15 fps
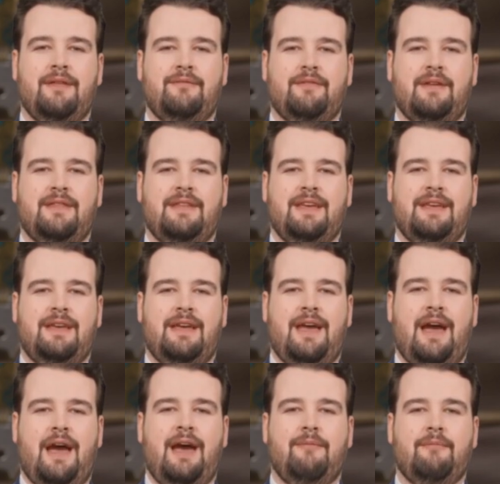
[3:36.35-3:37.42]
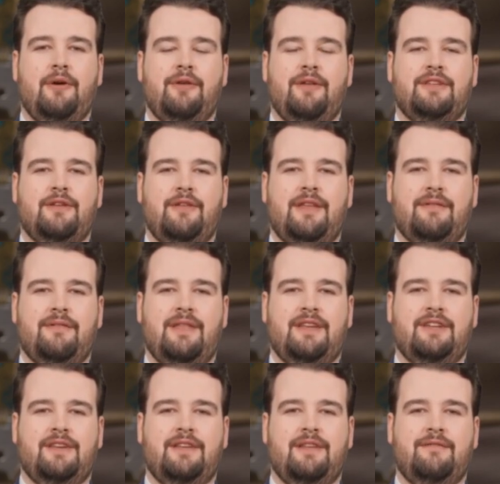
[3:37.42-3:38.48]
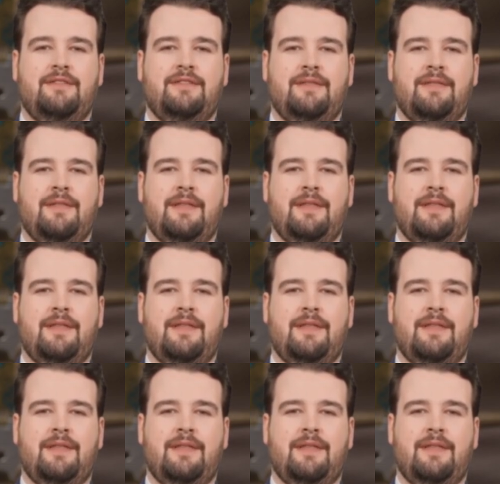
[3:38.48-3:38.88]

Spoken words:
funding, and monitoring of initiatives.